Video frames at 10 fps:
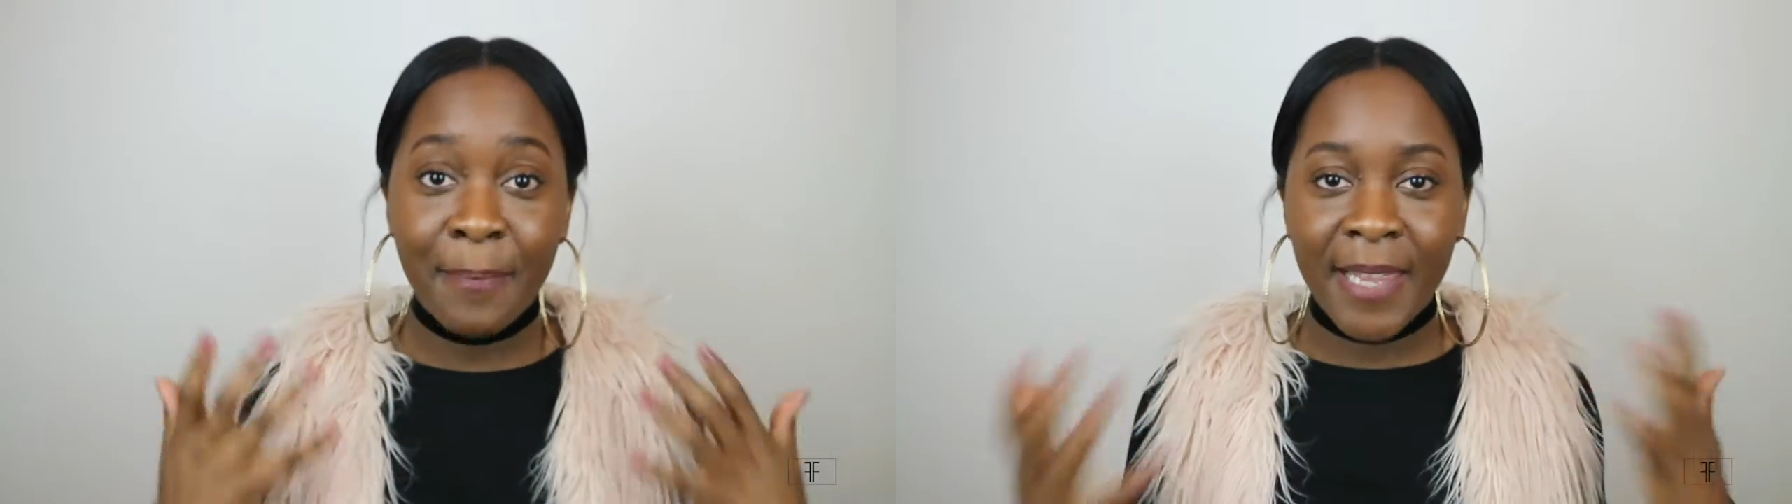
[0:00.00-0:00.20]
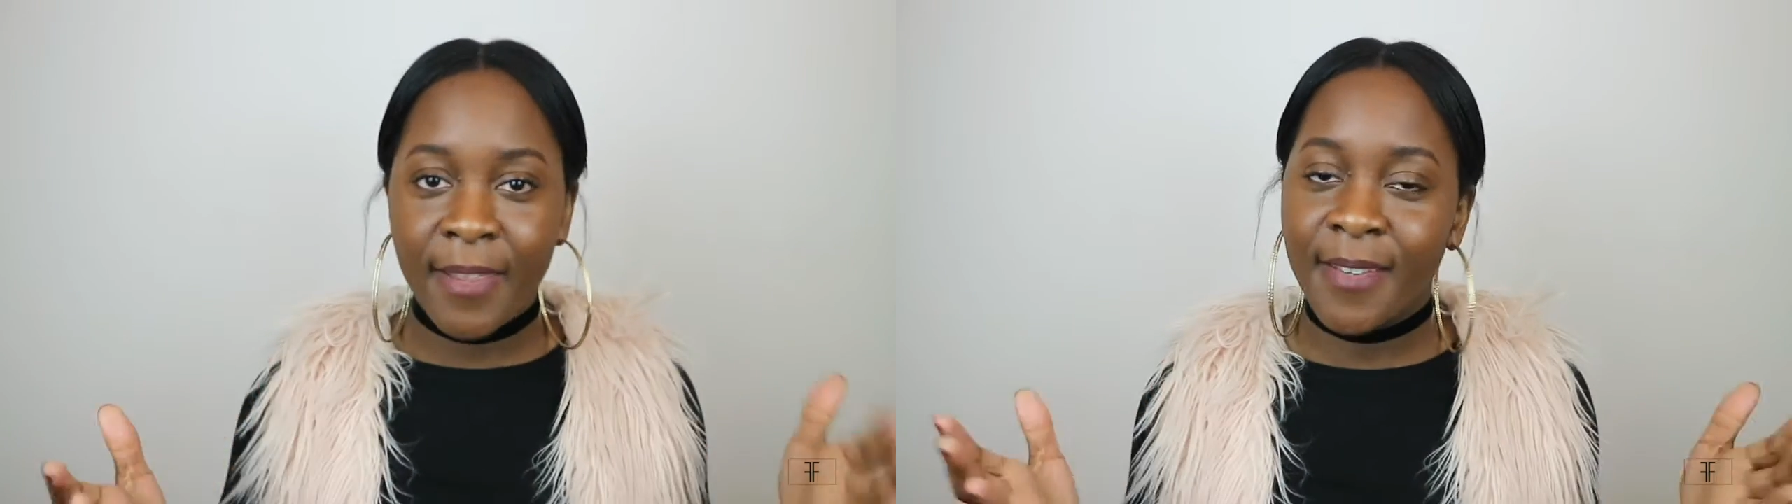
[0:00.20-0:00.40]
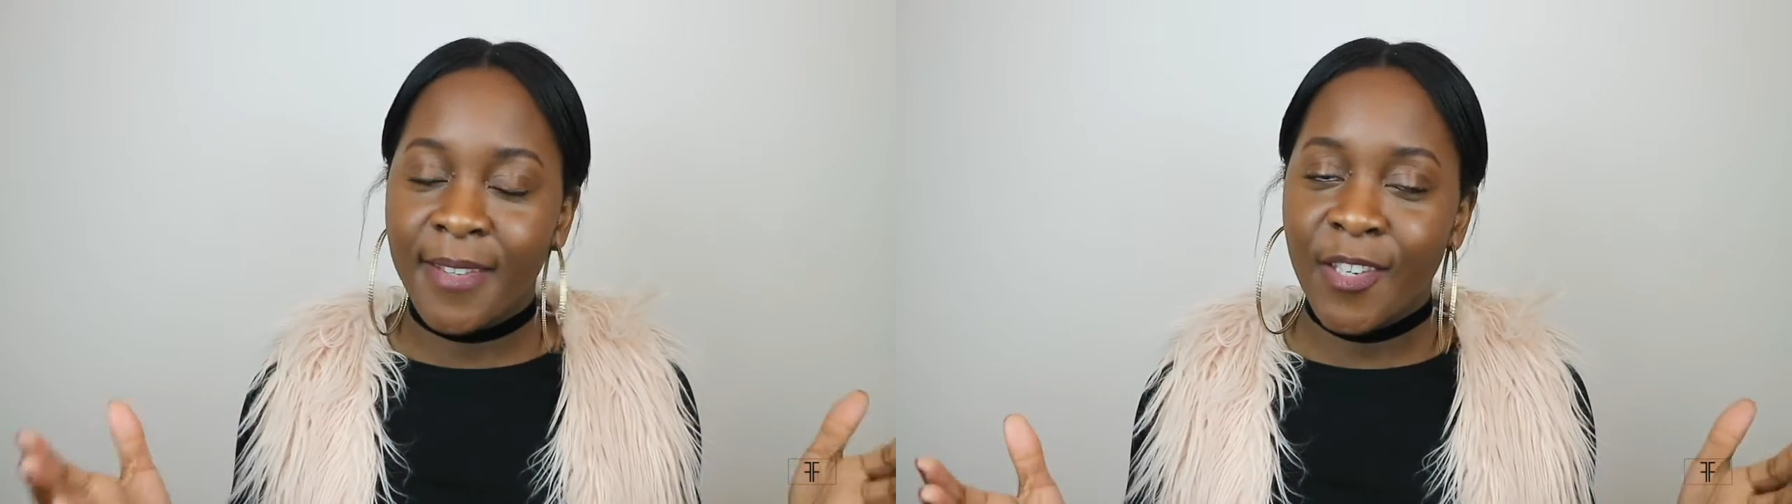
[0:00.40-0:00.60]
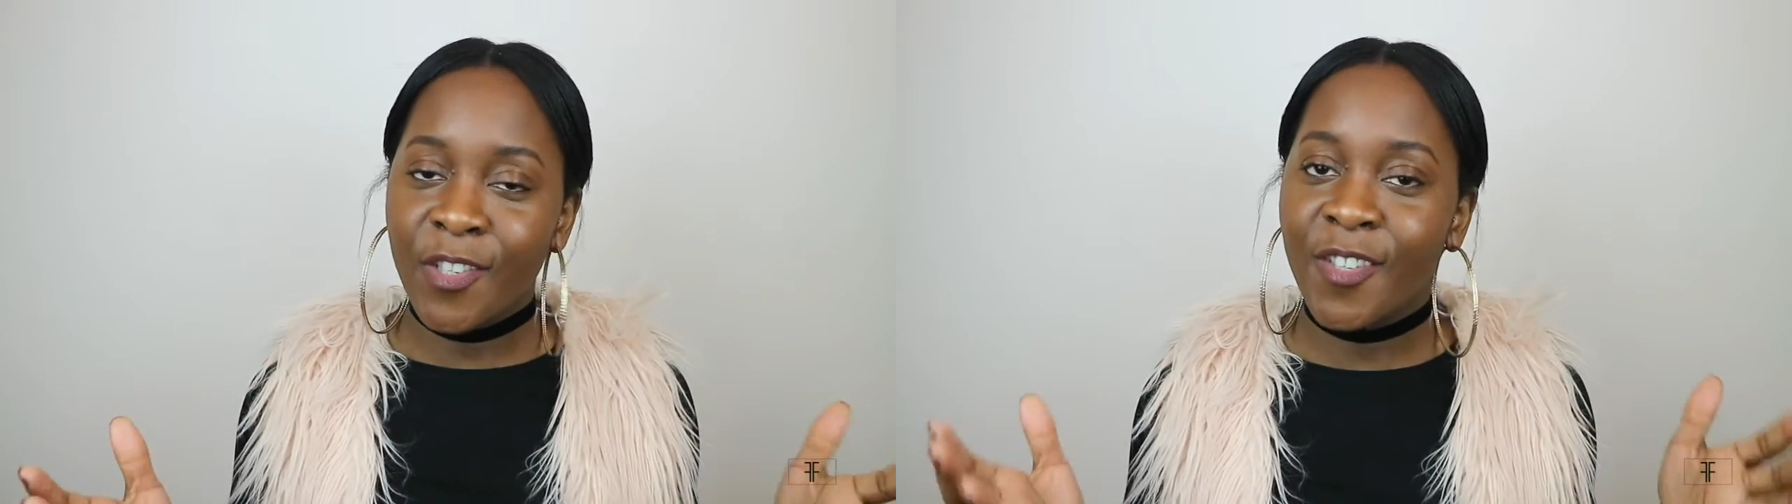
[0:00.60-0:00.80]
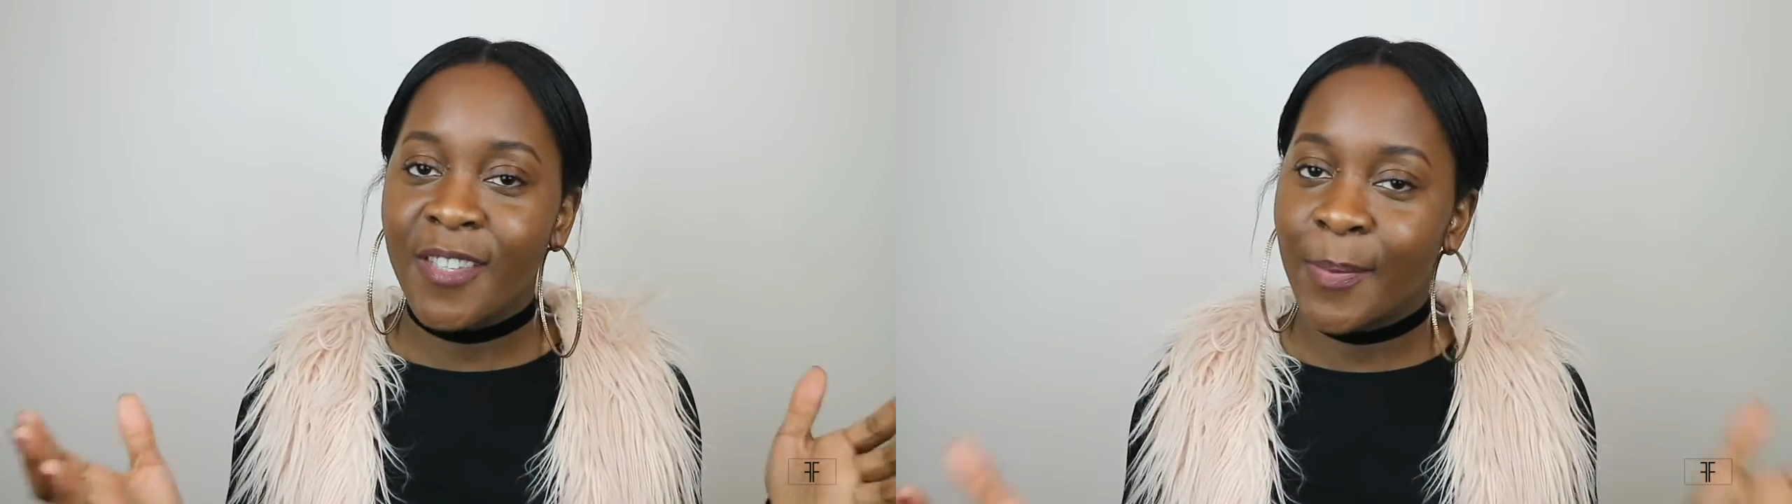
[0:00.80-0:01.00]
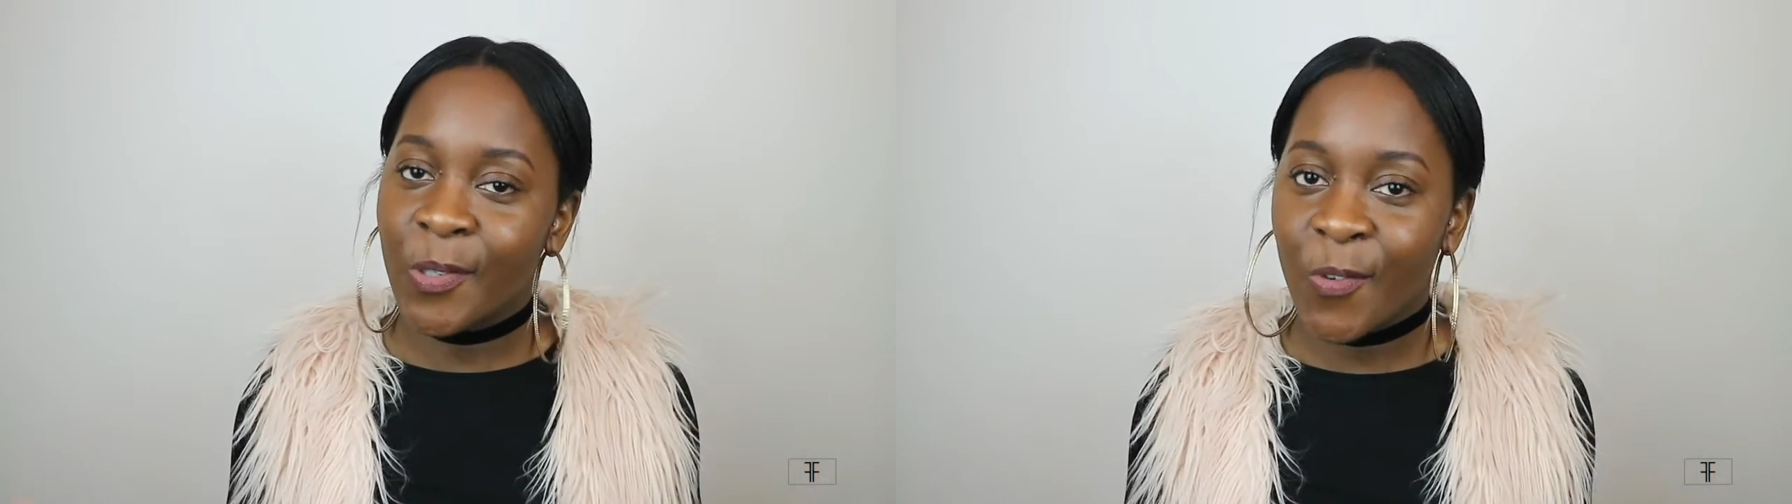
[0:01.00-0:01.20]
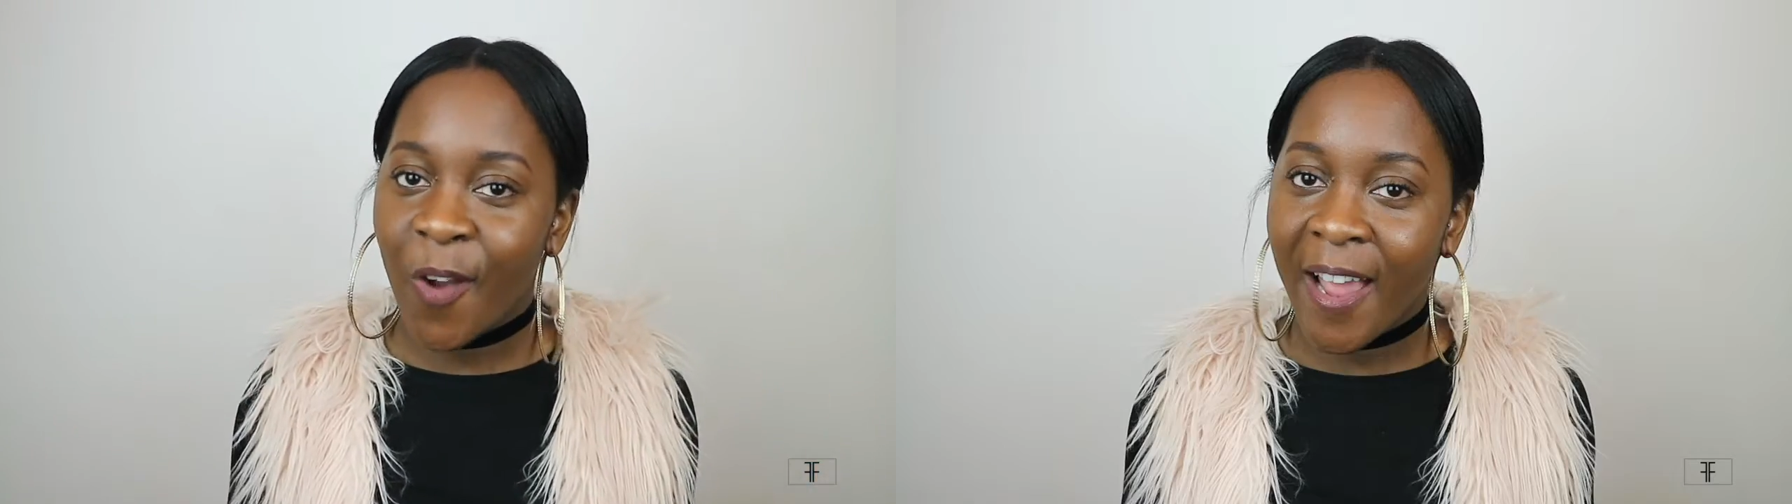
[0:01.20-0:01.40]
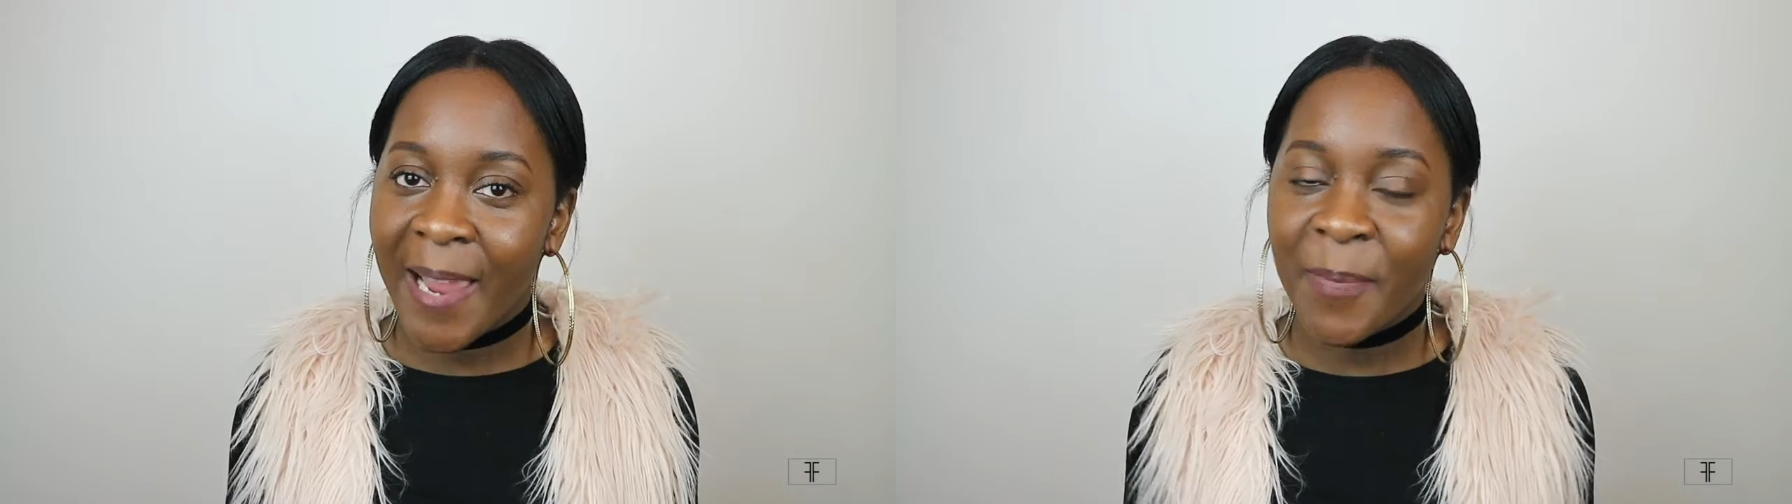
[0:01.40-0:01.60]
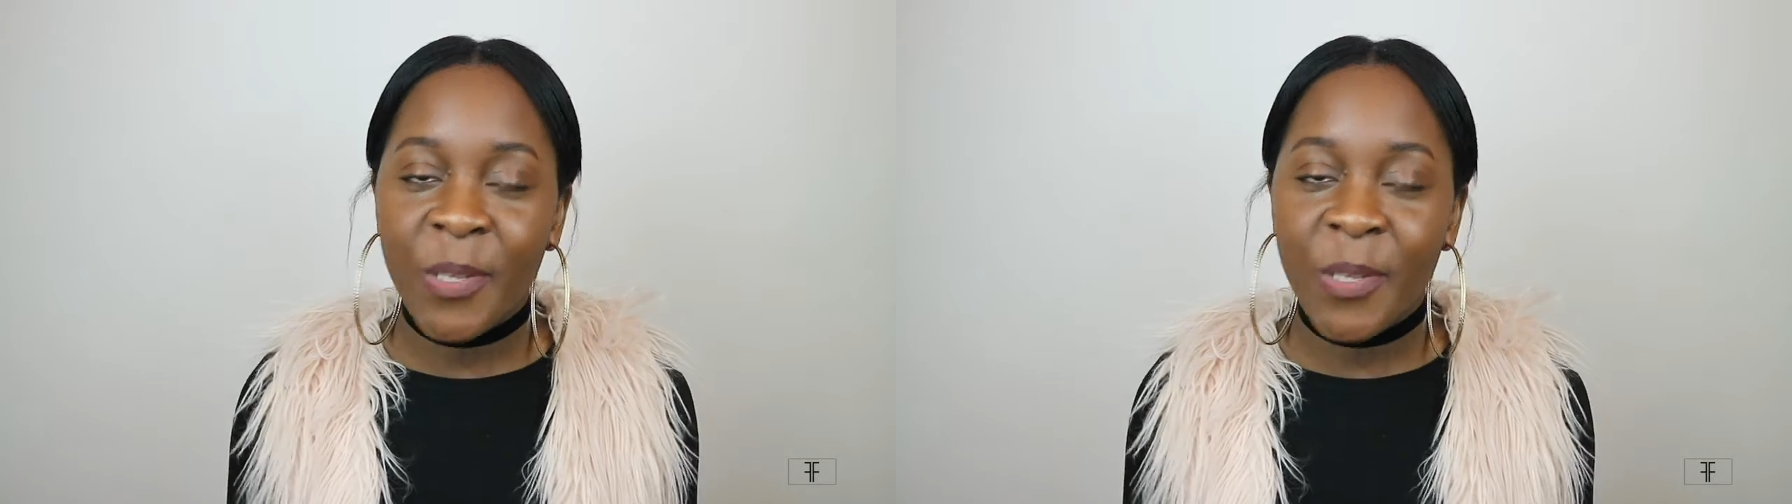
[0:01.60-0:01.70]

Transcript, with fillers: made the decision to subscribe